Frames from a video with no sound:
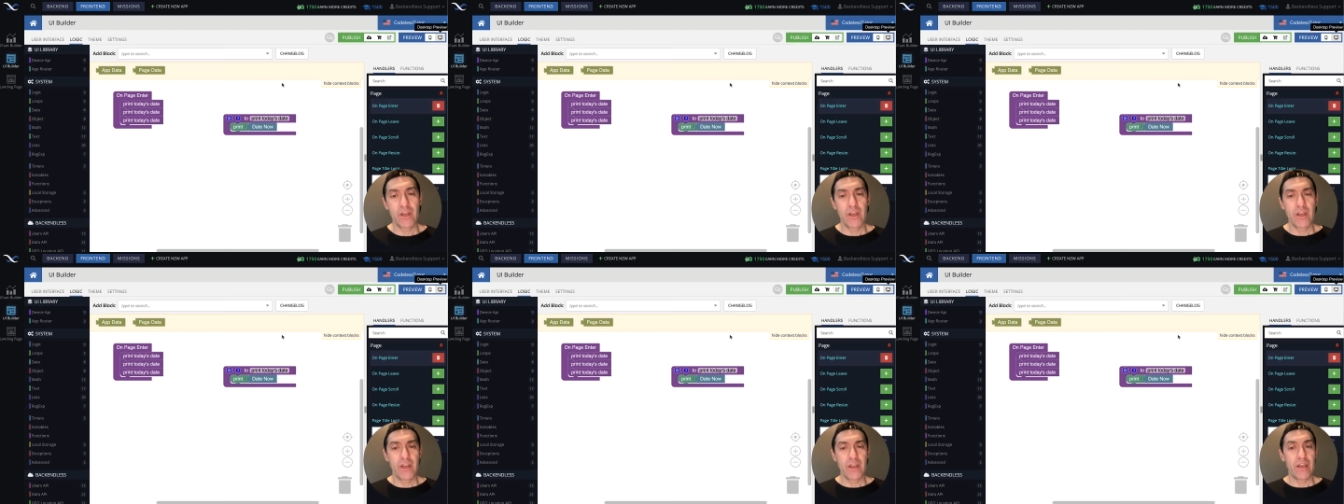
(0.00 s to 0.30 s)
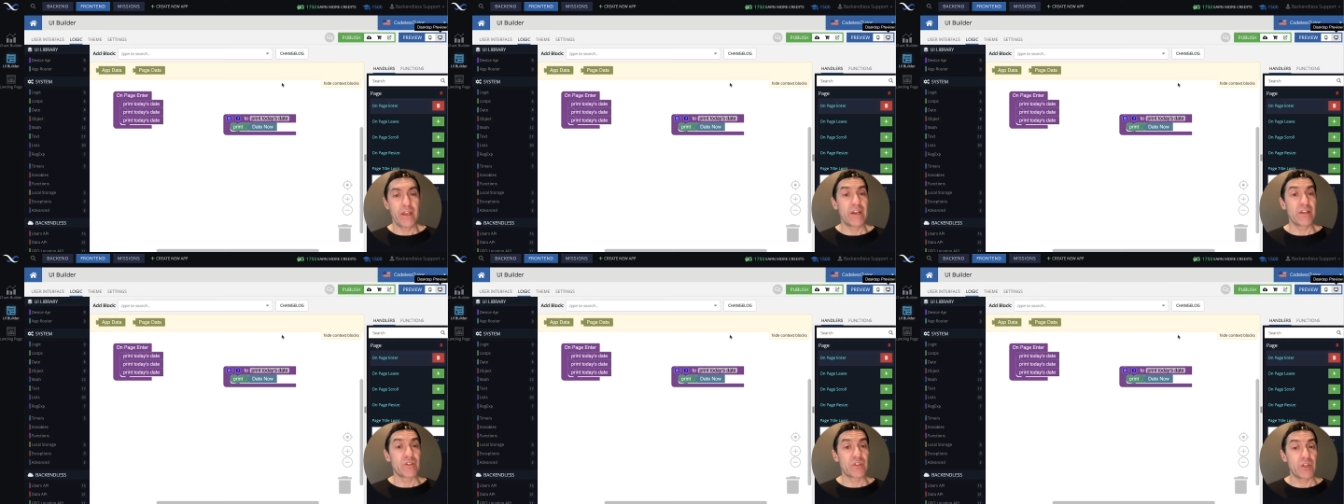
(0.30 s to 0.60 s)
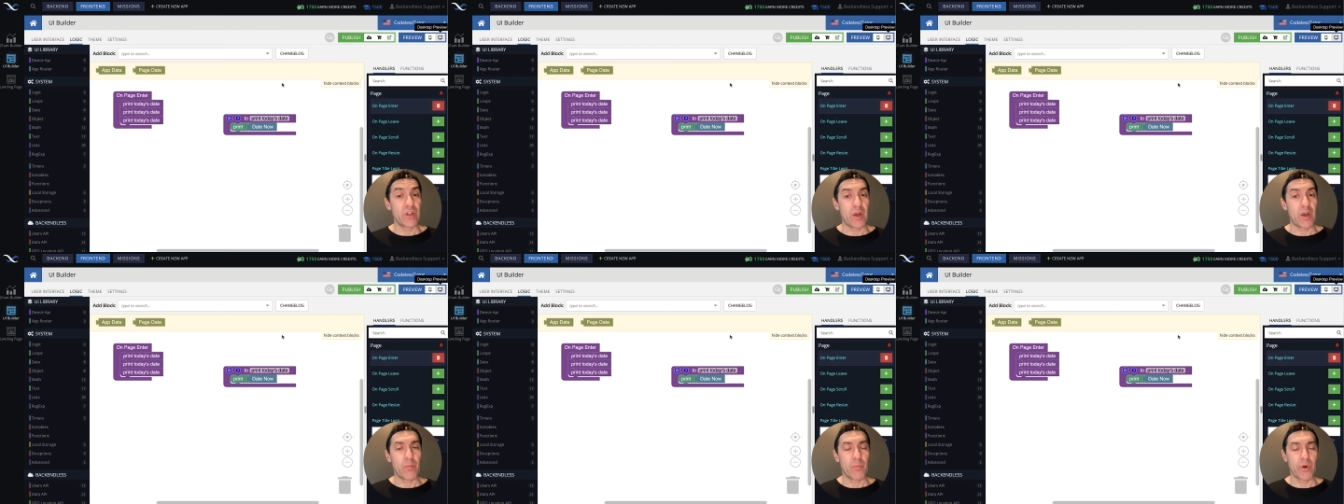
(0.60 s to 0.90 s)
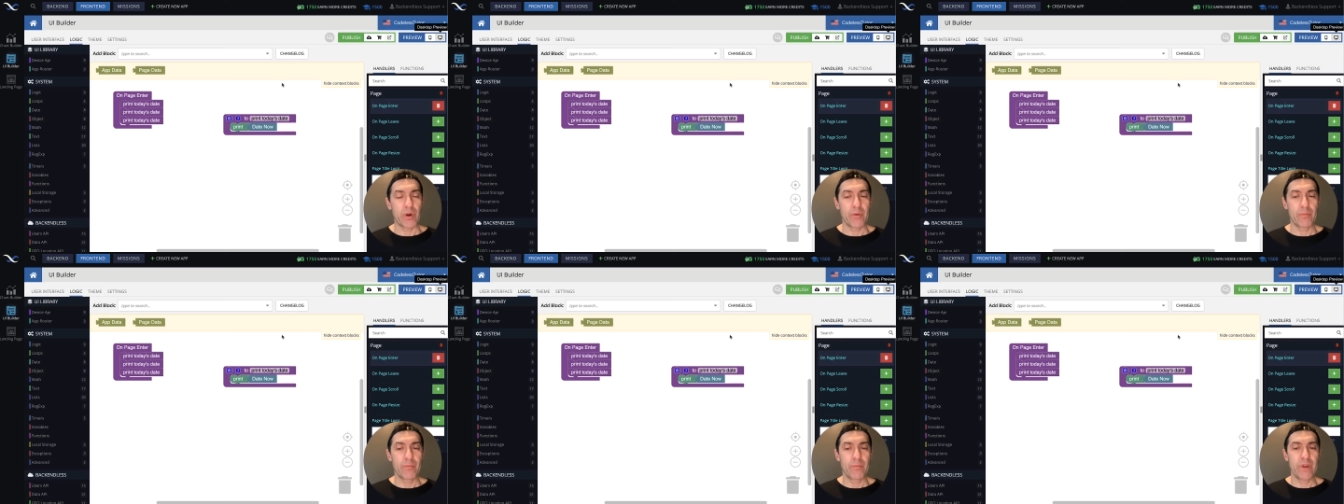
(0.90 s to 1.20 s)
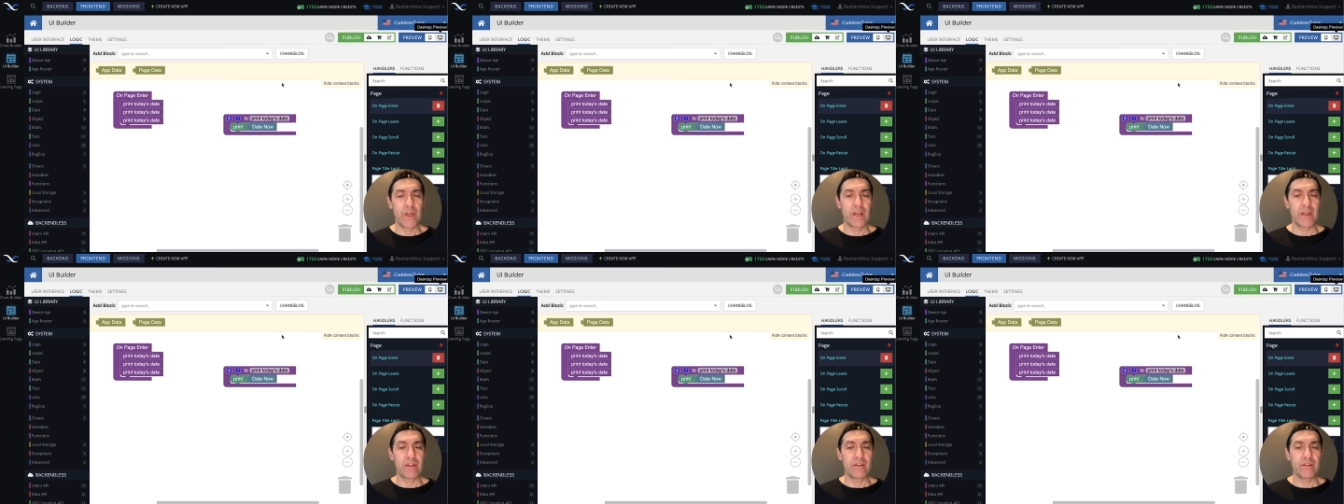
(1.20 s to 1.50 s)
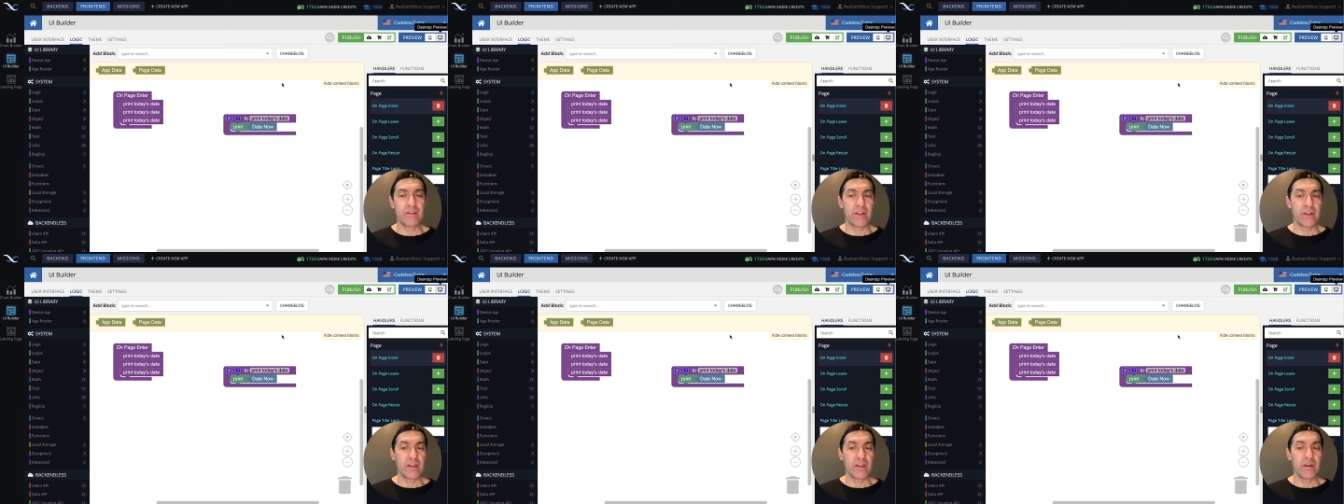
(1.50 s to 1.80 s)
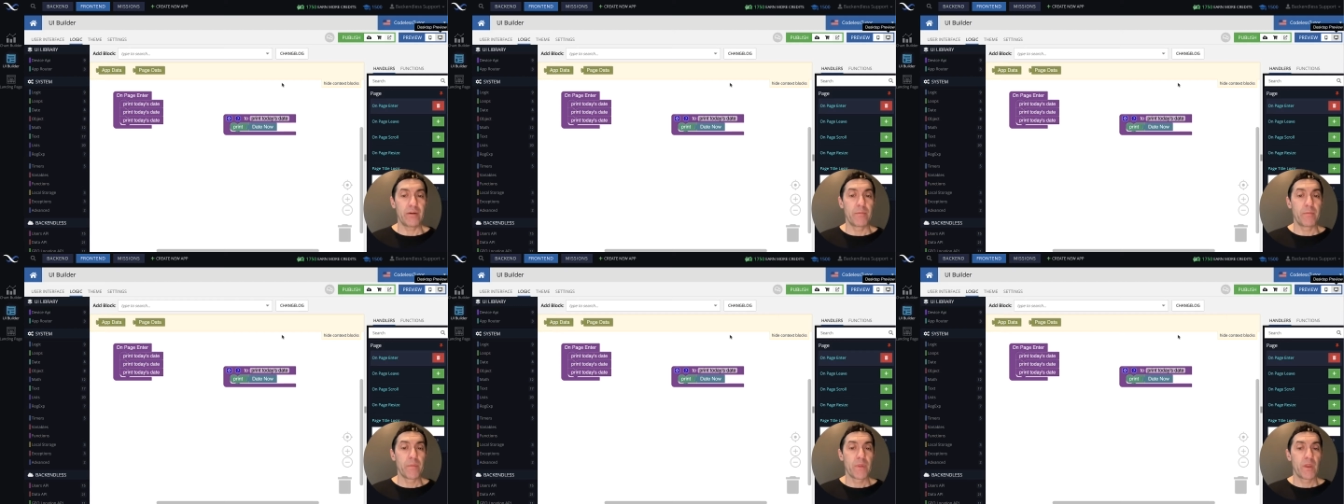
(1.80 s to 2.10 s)
it is a number. And uh,
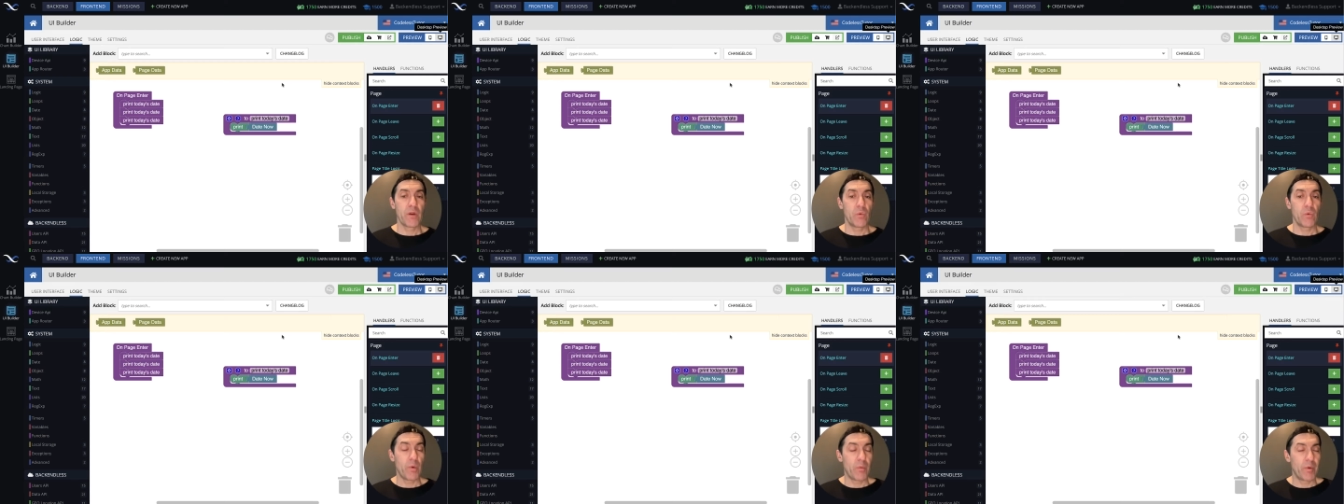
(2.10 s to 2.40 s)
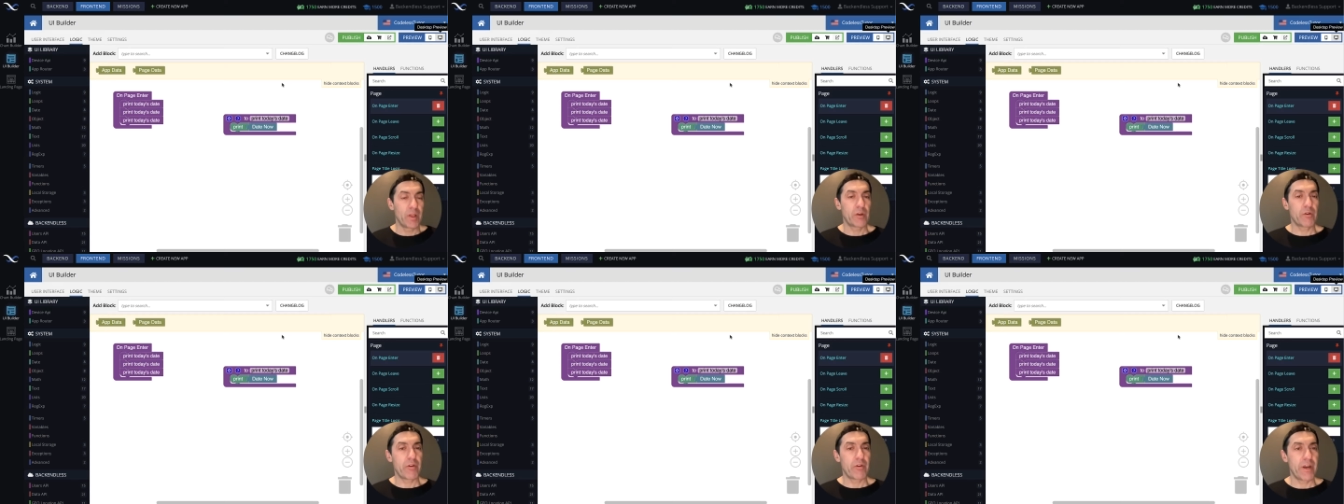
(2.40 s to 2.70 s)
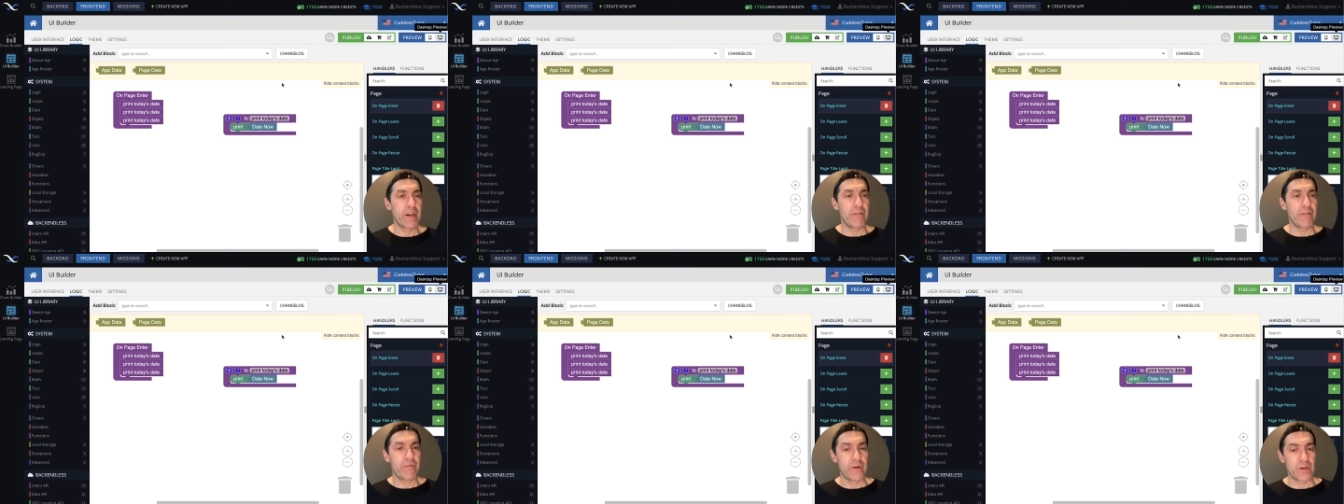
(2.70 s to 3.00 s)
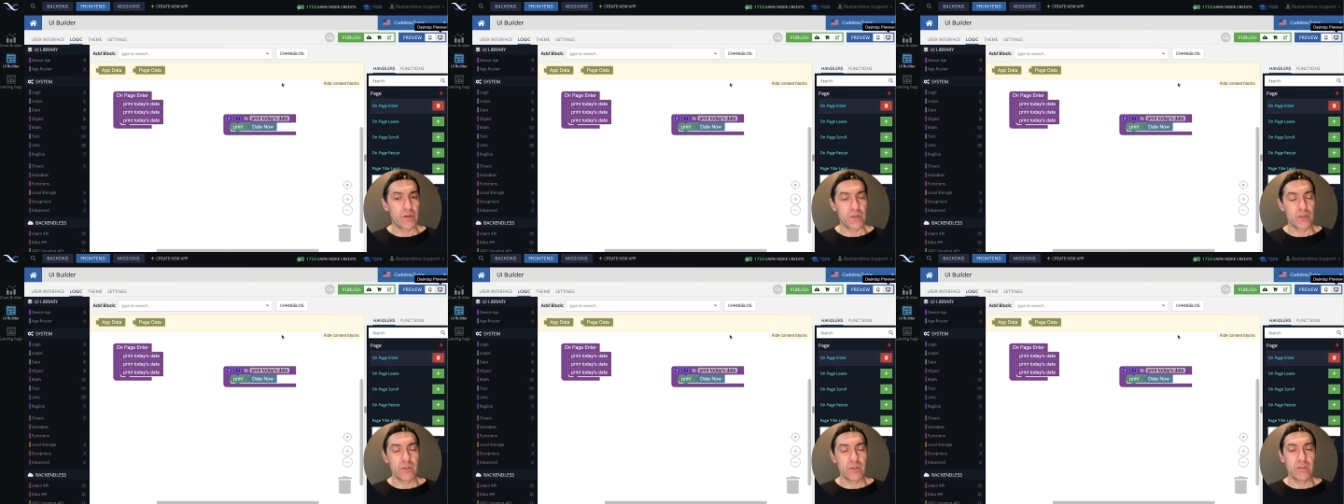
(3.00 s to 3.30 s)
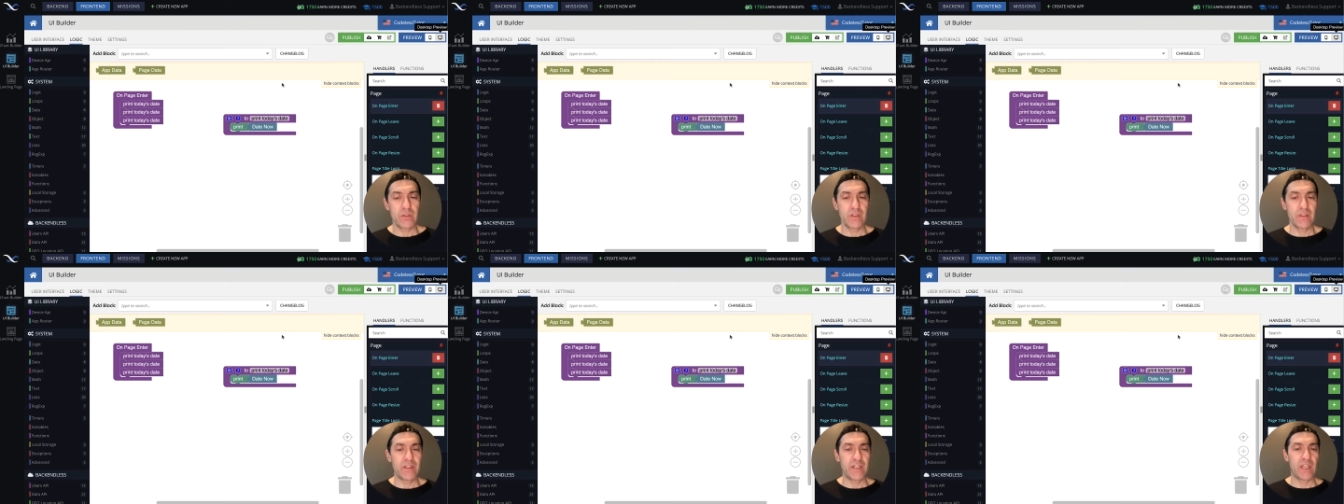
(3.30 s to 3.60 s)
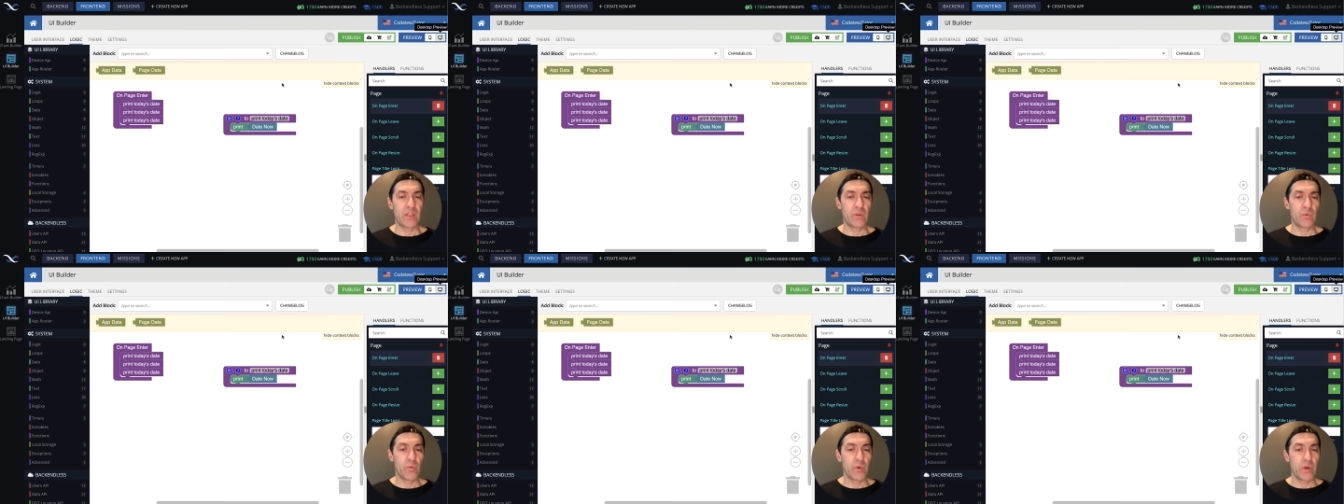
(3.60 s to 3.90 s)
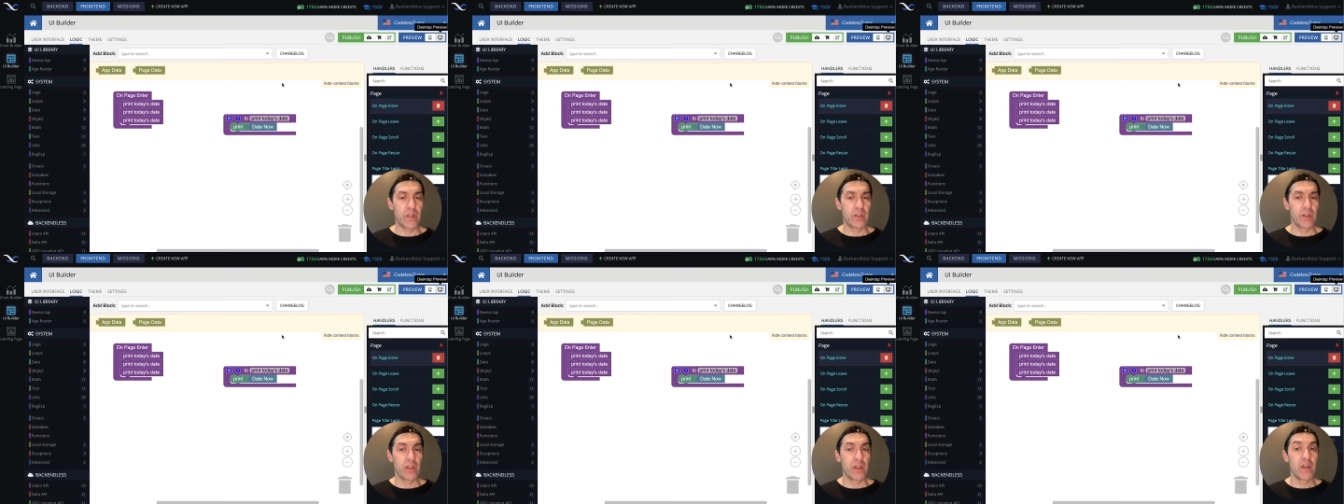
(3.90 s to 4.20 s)
we will create a function that
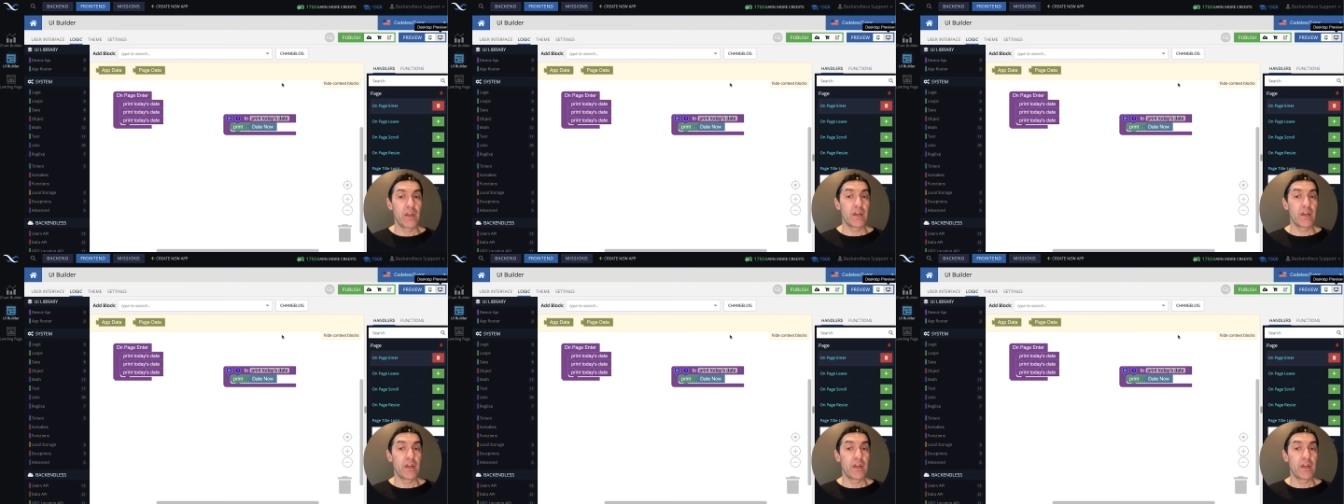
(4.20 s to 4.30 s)
will